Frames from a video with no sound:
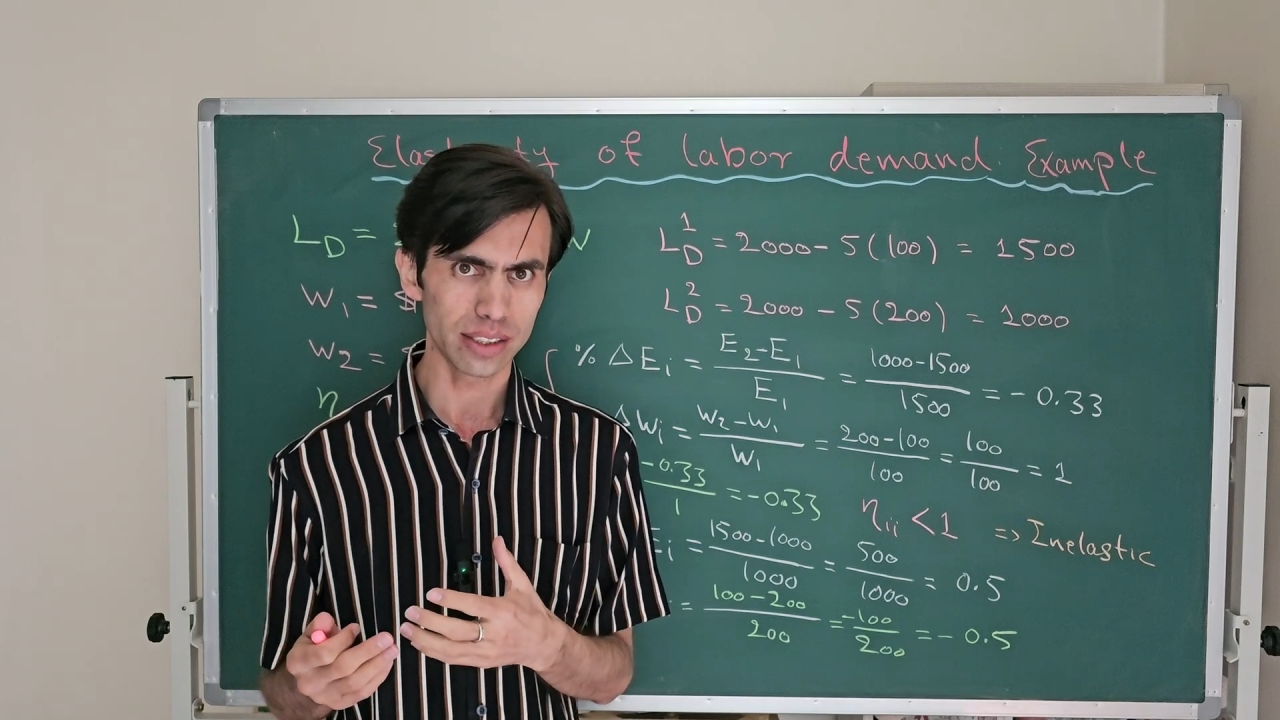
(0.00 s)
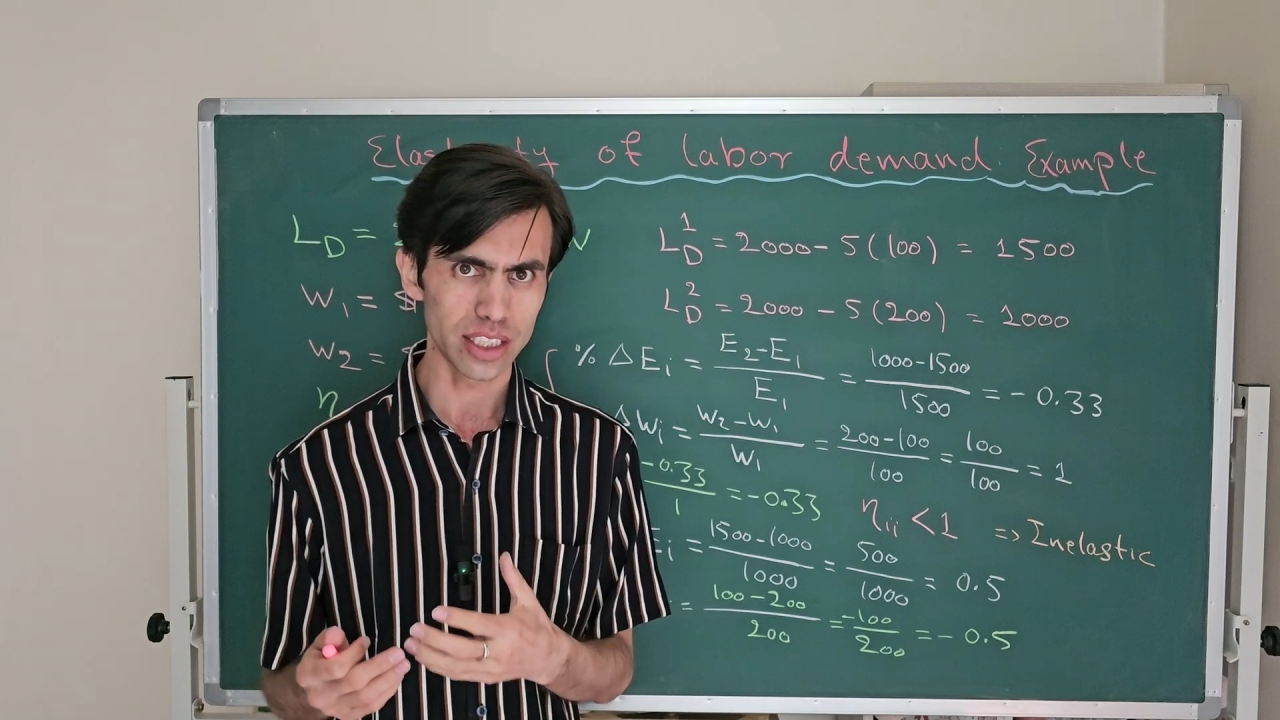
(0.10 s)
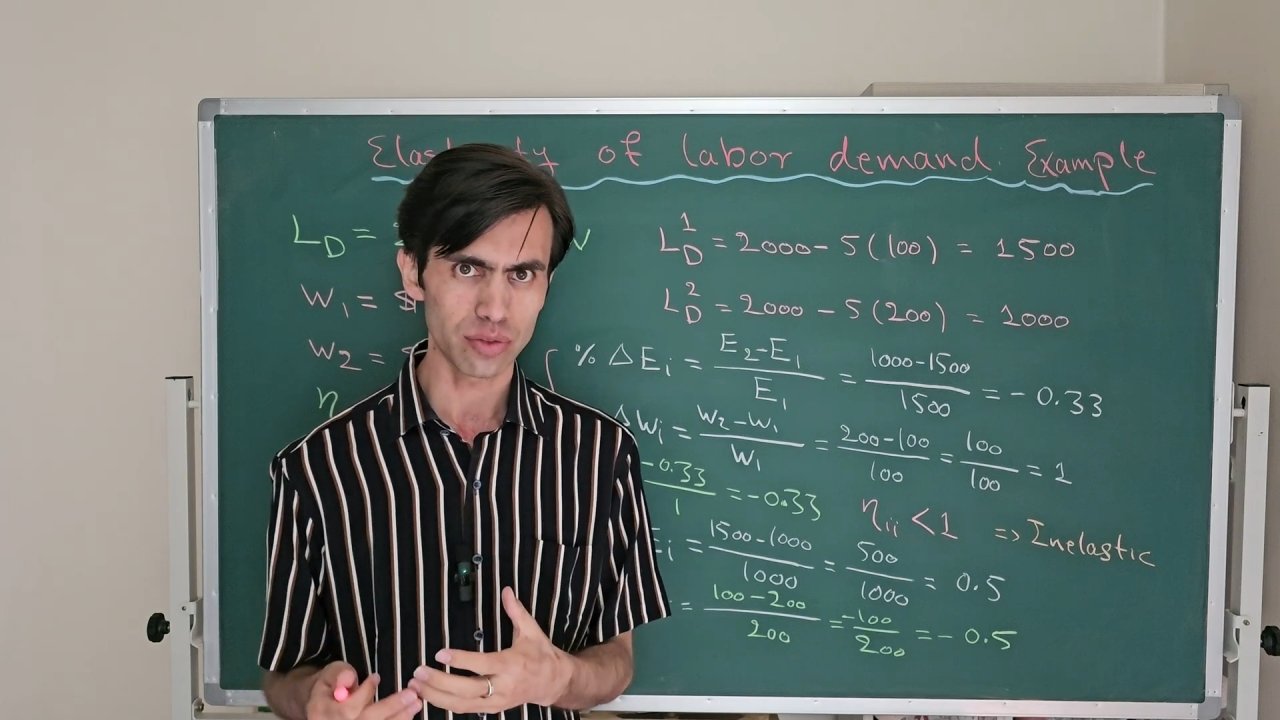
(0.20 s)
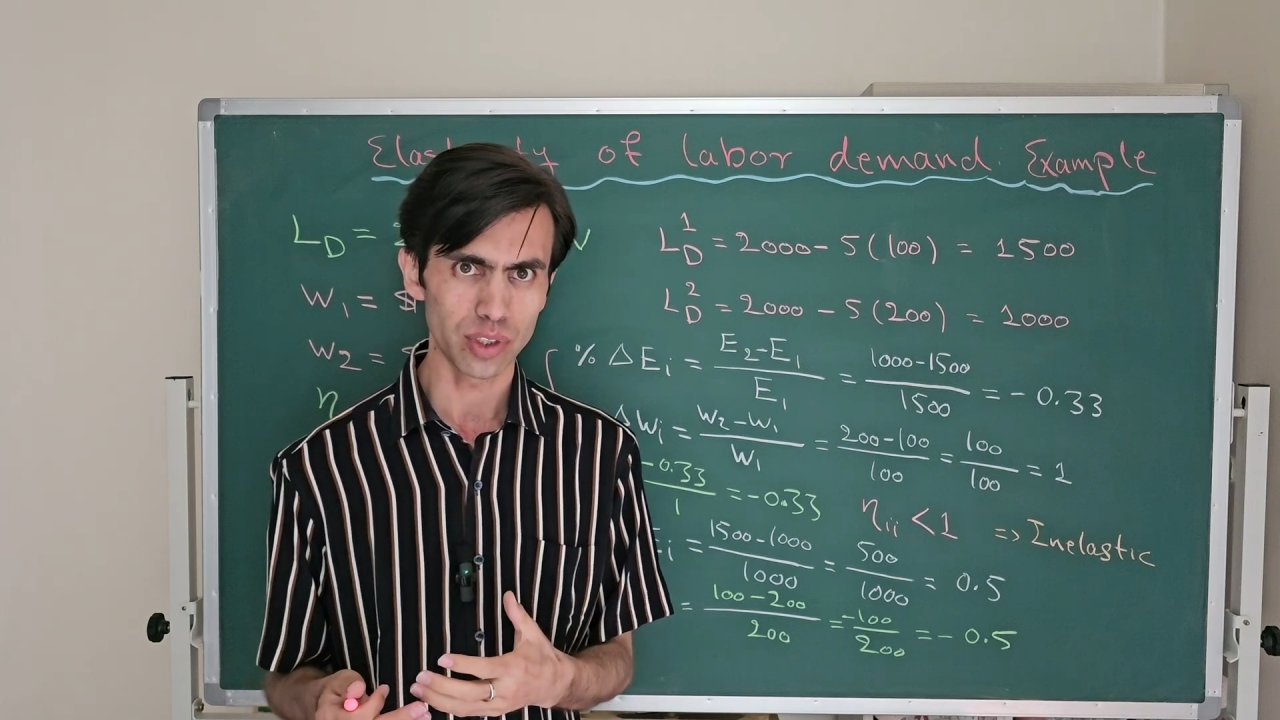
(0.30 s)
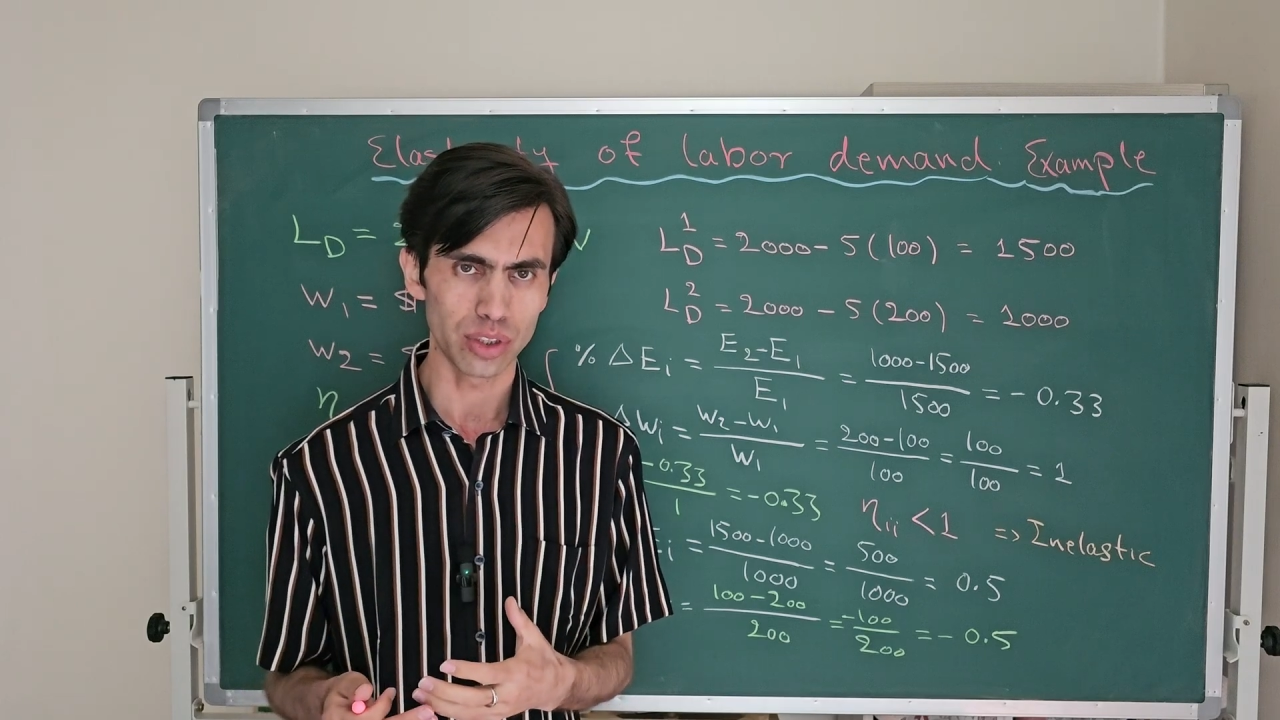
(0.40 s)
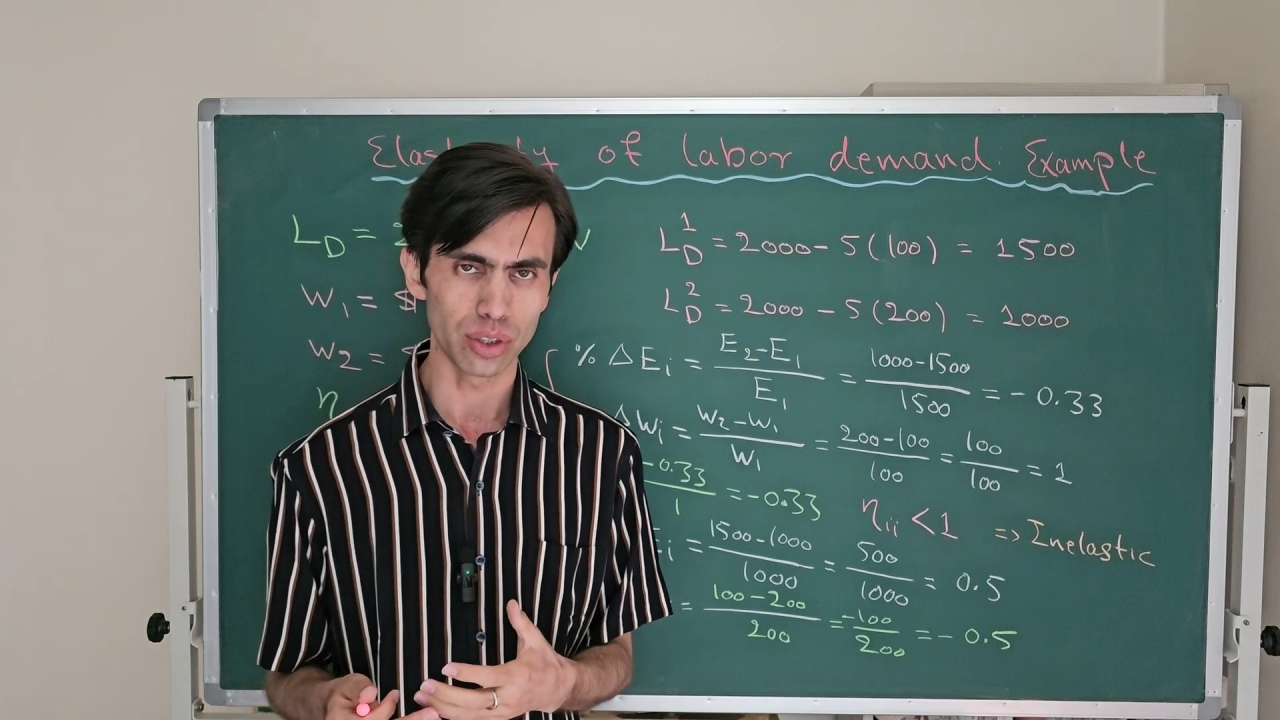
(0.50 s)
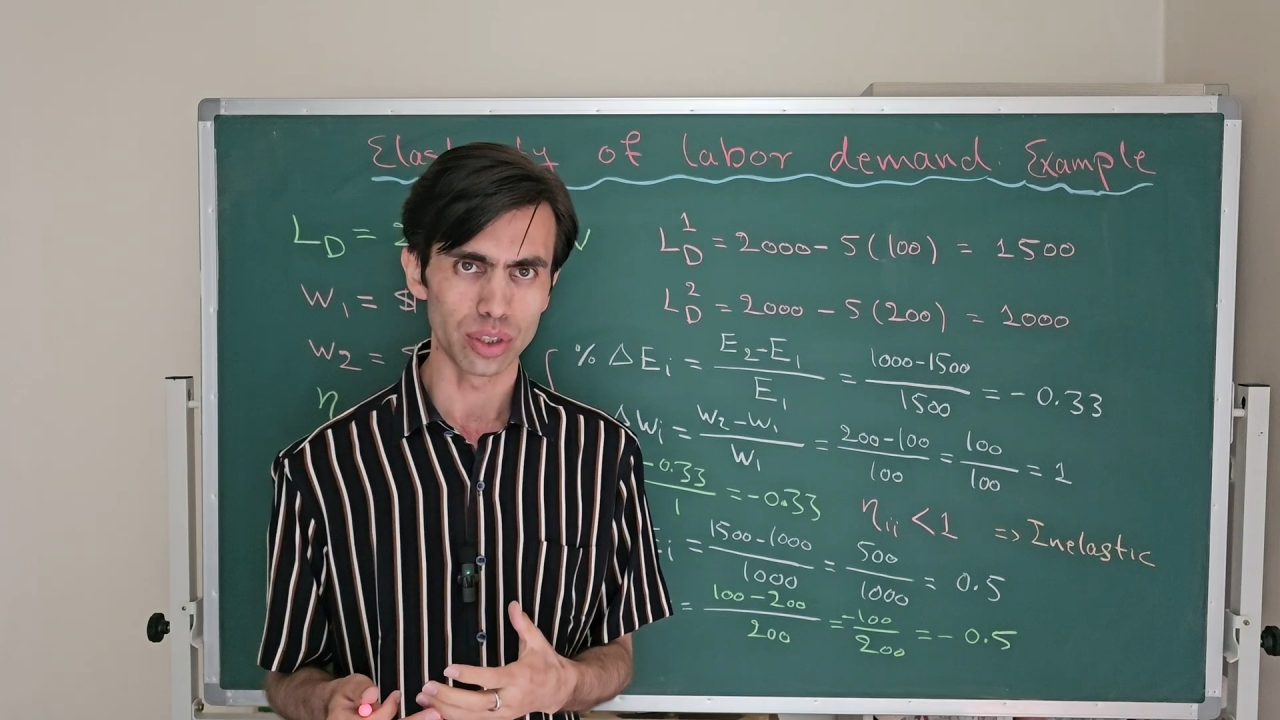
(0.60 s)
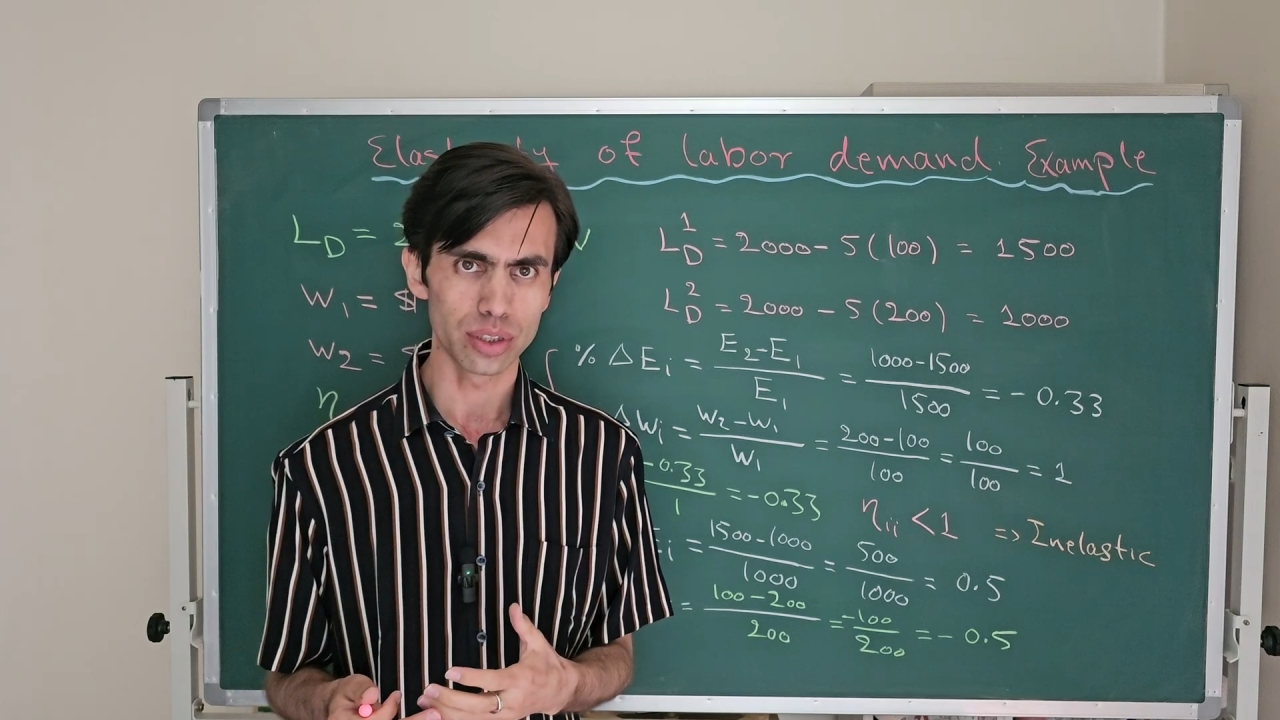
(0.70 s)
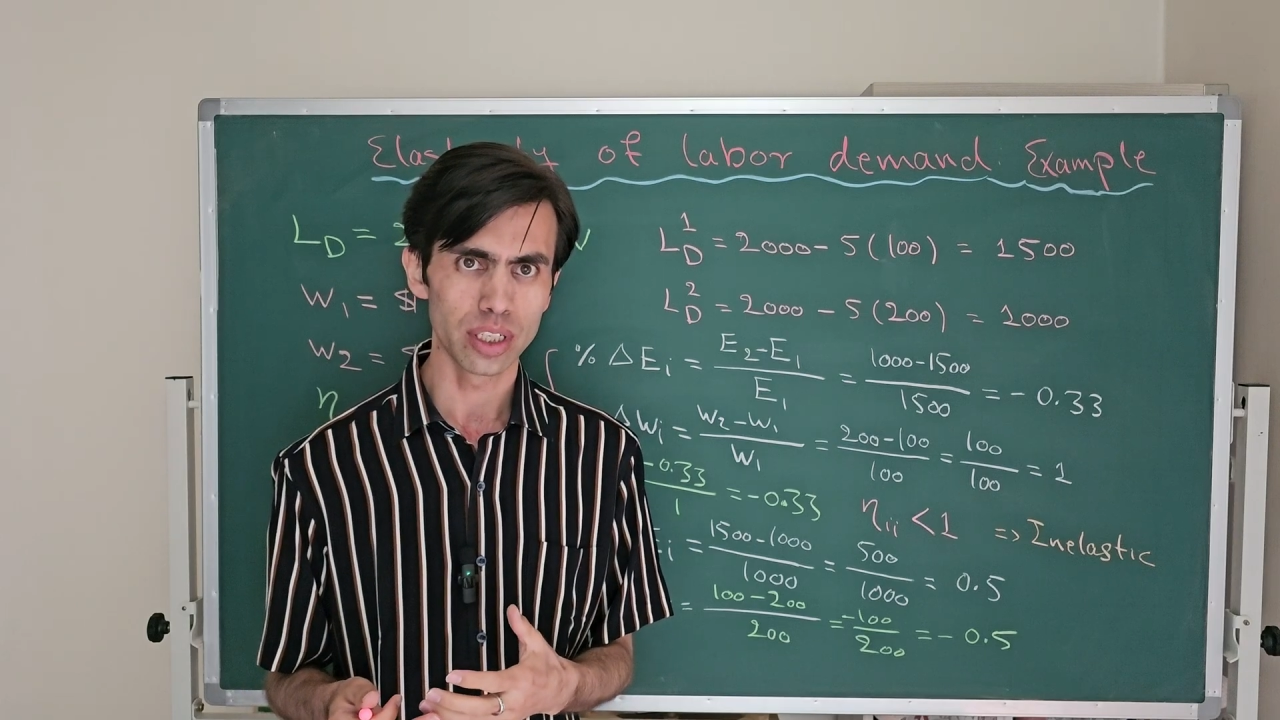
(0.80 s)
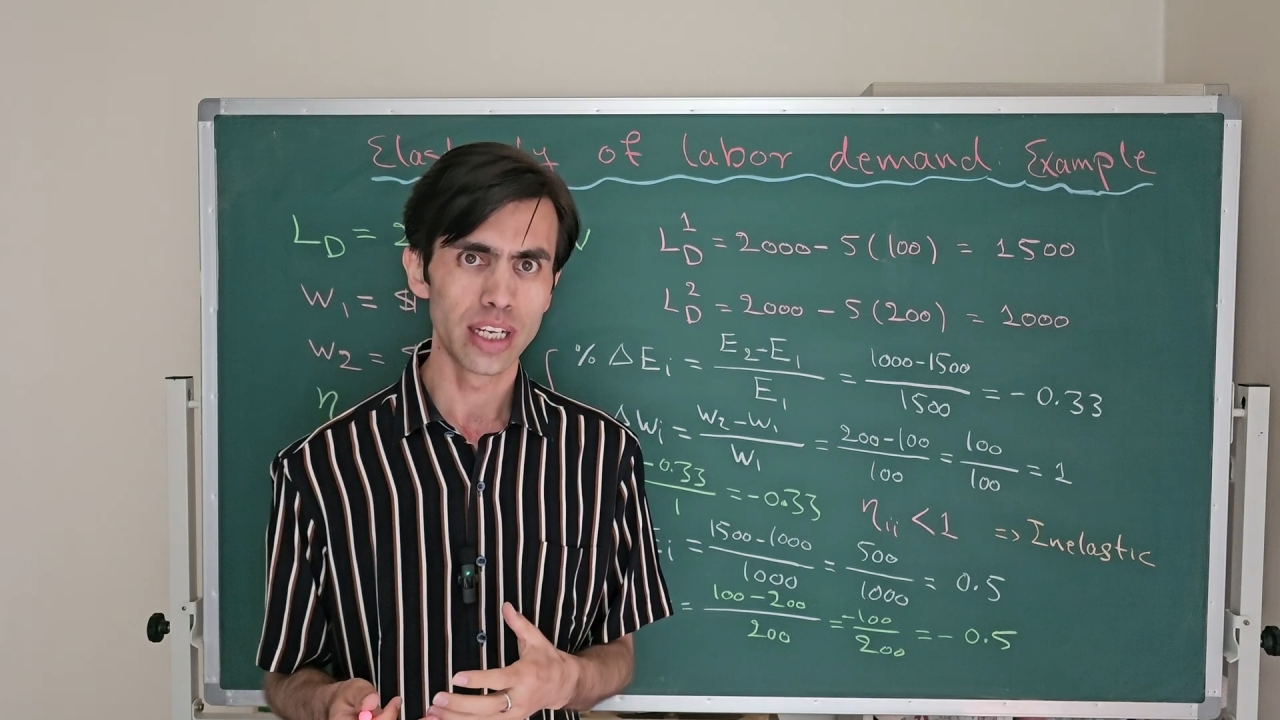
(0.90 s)
these
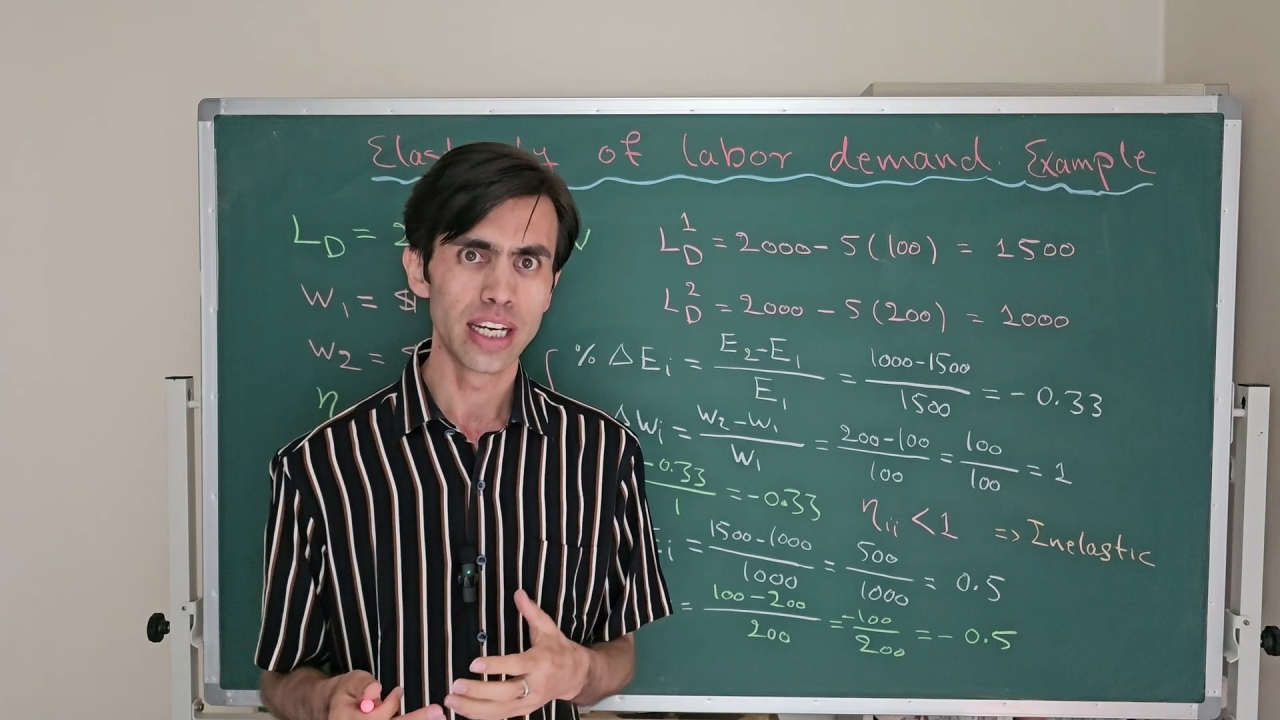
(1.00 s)
videos,